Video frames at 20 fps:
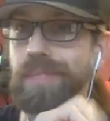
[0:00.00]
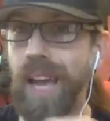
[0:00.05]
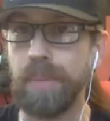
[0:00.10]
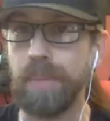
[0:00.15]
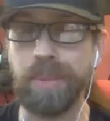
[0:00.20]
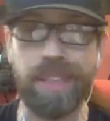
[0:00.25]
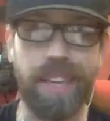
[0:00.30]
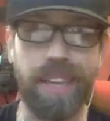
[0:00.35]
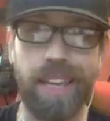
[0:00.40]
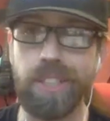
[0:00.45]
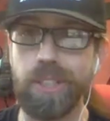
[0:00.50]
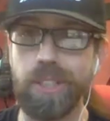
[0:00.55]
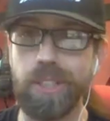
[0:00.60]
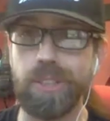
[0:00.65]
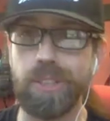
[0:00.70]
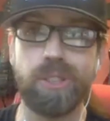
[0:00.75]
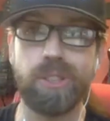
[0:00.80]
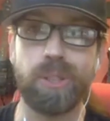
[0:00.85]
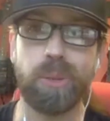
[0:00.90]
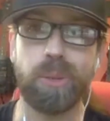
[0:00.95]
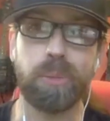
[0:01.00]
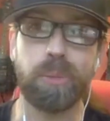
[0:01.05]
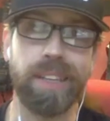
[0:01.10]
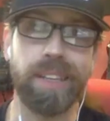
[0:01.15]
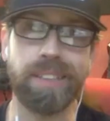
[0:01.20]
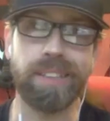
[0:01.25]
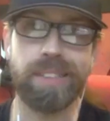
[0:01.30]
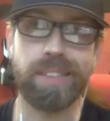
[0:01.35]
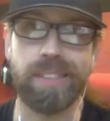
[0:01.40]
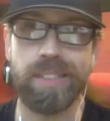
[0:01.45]
applications to
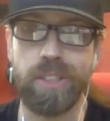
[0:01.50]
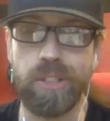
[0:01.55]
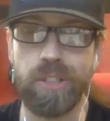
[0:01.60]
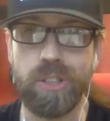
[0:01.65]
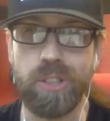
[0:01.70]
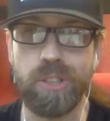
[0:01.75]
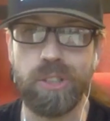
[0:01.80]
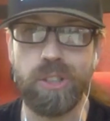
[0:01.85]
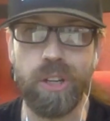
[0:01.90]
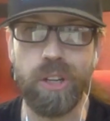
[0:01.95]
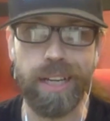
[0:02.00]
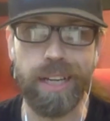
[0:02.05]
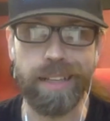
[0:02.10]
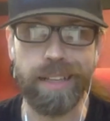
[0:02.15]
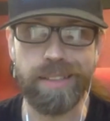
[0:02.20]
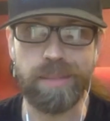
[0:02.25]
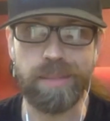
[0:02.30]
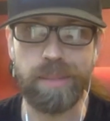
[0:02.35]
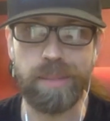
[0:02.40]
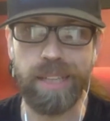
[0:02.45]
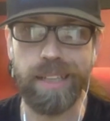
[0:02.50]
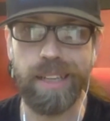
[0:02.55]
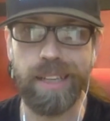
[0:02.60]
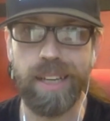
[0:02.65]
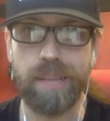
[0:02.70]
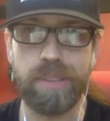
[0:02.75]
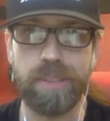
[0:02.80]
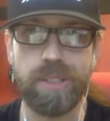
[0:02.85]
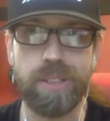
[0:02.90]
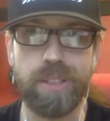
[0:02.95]
places just to start getting some
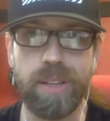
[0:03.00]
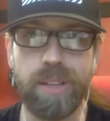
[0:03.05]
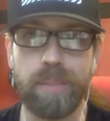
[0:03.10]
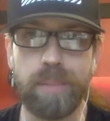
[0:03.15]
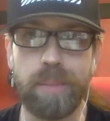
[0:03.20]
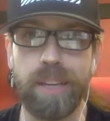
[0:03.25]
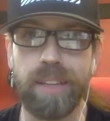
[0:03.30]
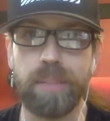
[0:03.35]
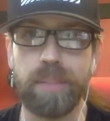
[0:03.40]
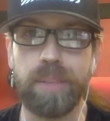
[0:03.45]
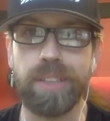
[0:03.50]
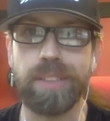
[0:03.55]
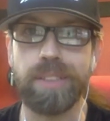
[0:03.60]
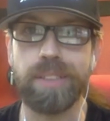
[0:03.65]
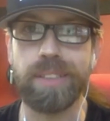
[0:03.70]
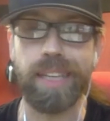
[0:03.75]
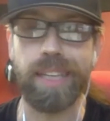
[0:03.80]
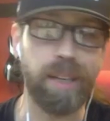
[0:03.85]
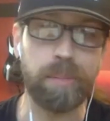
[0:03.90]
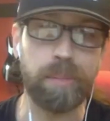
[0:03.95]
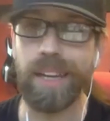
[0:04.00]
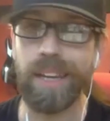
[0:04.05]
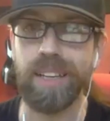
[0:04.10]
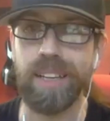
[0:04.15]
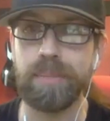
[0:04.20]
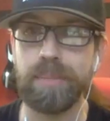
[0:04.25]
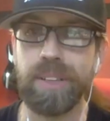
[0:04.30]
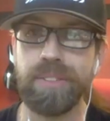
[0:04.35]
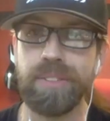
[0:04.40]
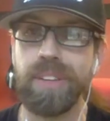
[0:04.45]
income and start paying the bills and getting
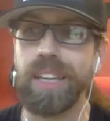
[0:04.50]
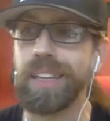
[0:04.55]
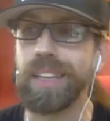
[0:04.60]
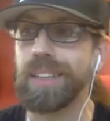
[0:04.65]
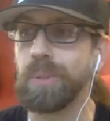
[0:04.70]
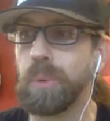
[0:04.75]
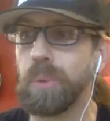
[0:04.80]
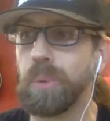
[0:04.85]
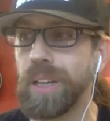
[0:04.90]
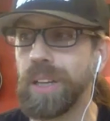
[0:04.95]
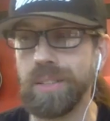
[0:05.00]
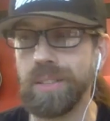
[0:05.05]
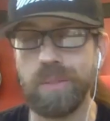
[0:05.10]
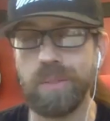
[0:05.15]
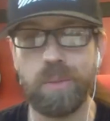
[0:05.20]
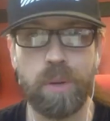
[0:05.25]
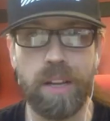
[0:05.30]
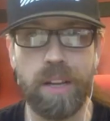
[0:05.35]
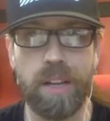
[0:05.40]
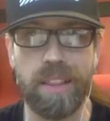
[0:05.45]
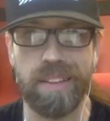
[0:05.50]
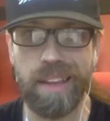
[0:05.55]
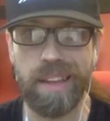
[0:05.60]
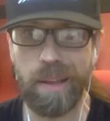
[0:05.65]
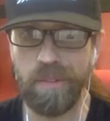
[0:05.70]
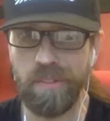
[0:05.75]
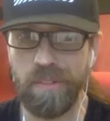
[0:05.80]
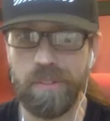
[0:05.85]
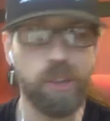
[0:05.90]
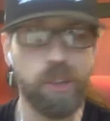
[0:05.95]
back on my feet. Well, one of the
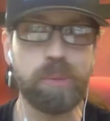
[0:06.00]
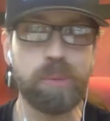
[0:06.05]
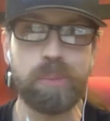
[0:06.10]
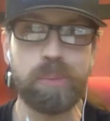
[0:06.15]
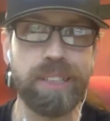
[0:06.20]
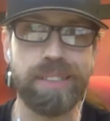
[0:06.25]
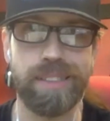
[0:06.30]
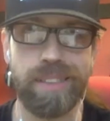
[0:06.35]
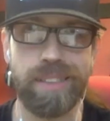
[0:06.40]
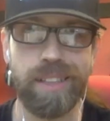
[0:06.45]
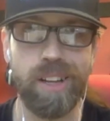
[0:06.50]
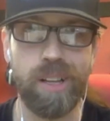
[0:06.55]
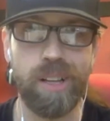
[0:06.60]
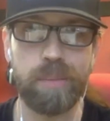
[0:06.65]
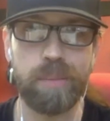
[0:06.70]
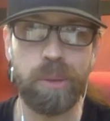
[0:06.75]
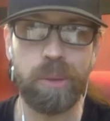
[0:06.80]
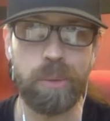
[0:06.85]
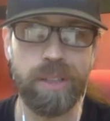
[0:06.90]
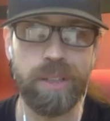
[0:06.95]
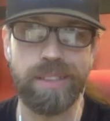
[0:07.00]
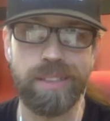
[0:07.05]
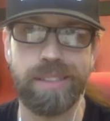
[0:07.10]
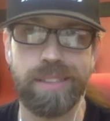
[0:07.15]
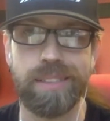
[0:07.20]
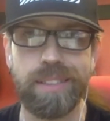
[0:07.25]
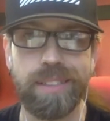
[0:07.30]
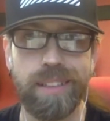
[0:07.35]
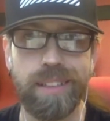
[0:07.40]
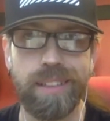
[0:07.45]
first places called me
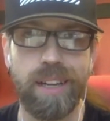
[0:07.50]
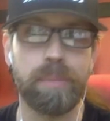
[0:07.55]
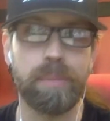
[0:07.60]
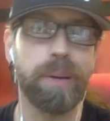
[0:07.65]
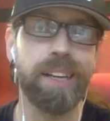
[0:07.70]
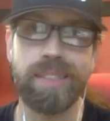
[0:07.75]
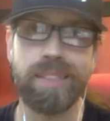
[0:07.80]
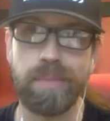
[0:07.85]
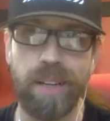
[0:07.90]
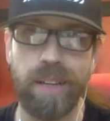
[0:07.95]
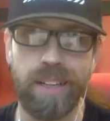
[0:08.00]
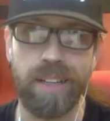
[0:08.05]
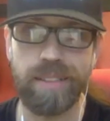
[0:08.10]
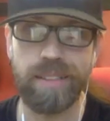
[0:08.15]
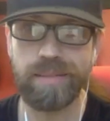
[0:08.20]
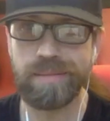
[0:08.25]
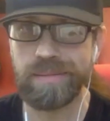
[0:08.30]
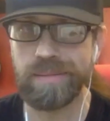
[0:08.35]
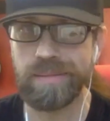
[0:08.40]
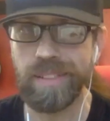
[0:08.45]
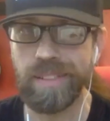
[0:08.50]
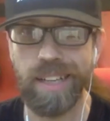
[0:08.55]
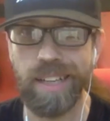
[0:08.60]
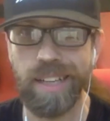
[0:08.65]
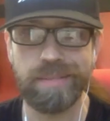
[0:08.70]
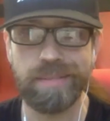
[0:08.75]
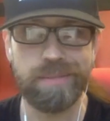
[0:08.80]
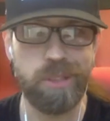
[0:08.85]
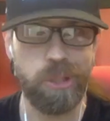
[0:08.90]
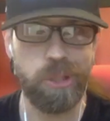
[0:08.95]
was a PetSmart,
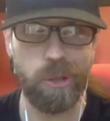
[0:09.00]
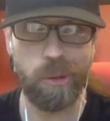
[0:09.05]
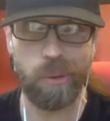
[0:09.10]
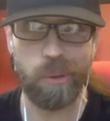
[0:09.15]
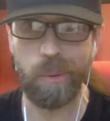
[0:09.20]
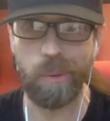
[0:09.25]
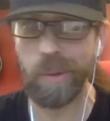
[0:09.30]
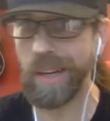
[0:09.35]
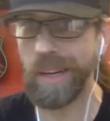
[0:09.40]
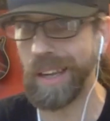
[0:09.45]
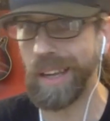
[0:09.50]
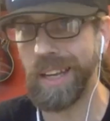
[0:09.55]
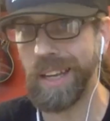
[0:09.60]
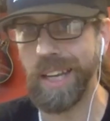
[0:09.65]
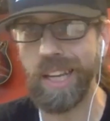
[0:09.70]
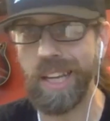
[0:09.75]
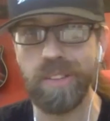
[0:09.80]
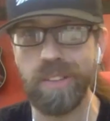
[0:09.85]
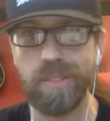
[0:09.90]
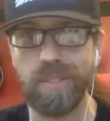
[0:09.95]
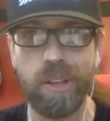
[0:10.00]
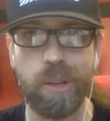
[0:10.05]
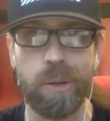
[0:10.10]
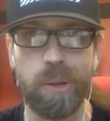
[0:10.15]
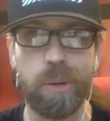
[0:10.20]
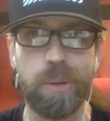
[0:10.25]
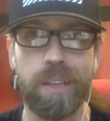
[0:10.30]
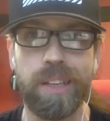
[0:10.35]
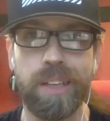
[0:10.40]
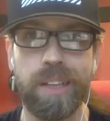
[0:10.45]
right? So I went in,
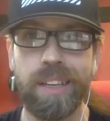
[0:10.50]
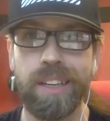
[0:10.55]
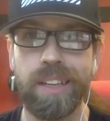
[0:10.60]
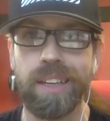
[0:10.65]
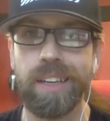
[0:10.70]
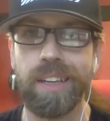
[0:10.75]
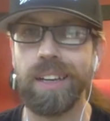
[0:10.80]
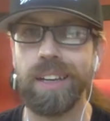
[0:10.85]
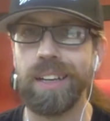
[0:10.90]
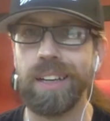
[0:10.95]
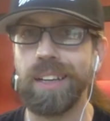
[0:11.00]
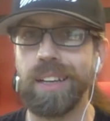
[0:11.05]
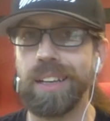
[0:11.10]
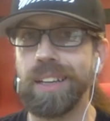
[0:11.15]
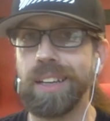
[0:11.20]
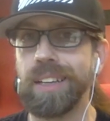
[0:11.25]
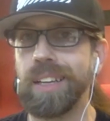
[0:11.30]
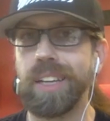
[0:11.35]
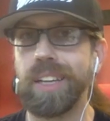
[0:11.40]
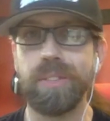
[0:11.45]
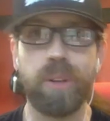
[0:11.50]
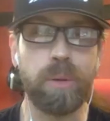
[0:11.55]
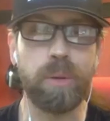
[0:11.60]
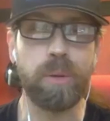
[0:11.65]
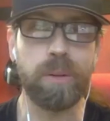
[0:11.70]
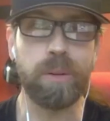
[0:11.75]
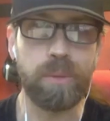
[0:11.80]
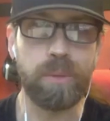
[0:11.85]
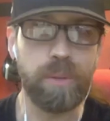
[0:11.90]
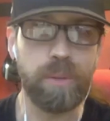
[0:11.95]
interviewed, uh,
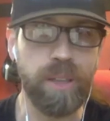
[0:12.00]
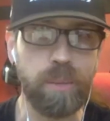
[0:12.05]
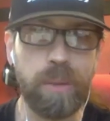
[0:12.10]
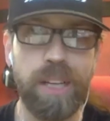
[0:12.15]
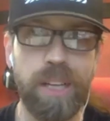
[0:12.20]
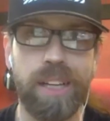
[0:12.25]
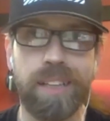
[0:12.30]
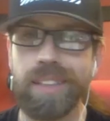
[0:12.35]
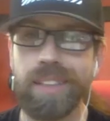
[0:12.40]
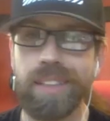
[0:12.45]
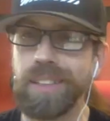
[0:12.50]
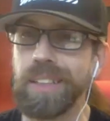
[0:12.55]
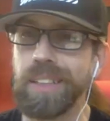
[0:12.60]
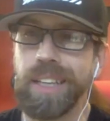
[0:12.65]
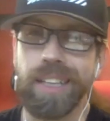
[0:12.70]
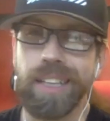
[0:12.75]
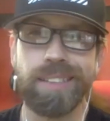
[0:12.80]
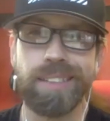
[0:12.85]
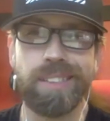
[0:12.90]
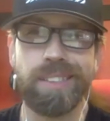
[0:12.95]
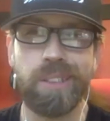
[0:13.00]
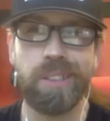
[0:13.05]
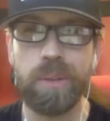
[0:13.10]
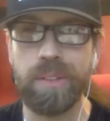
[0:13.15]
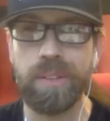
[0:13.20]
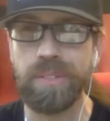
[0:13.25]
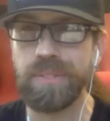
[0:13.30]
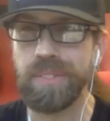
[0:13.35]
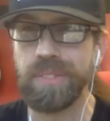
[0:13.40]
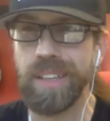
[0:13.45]
interviewed really well, and they're like, "So
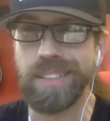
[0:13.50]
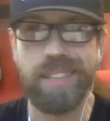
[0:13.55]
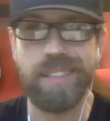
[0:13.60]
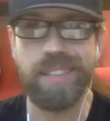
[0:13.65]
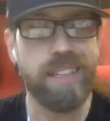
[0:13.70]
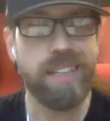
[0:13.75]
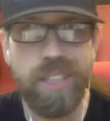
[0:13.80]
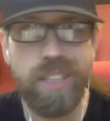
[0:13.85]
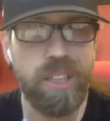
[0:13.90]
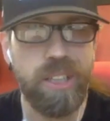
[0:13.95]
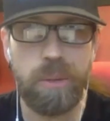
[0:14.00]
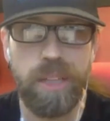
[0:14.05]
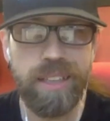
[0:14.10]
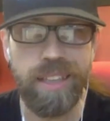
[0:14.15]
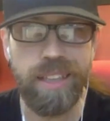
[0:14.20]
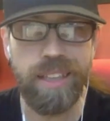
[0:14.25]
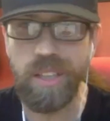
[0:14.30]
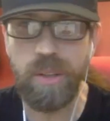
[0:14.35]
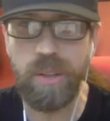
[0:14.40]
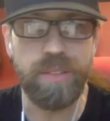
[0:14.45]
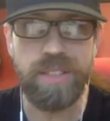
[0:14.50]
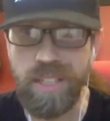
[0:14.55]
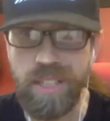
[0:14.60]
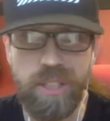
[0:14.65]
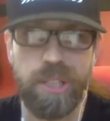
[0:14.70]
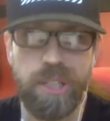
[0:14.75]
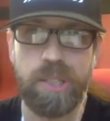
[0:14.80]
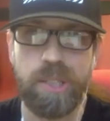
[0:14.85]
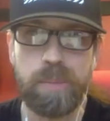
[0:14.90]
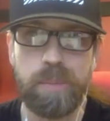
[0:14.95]
you have a teaching degree? Like you have
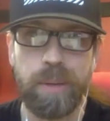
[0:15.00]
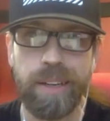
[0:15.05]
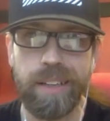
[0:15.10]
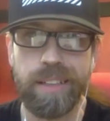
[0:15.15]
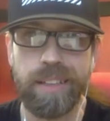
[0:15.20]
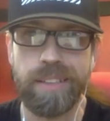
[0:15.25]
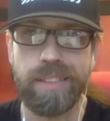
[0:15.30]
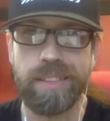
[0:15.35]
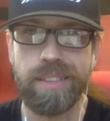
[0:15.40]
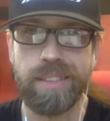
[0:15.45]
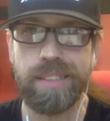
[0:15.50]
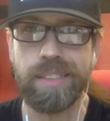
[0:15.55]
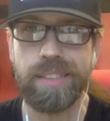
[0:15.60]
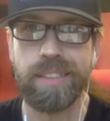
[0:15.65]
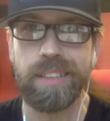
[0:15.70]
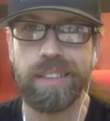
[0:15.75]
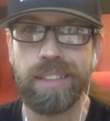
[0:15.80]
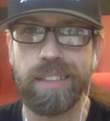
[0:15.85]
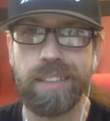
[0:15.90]
teaching experience?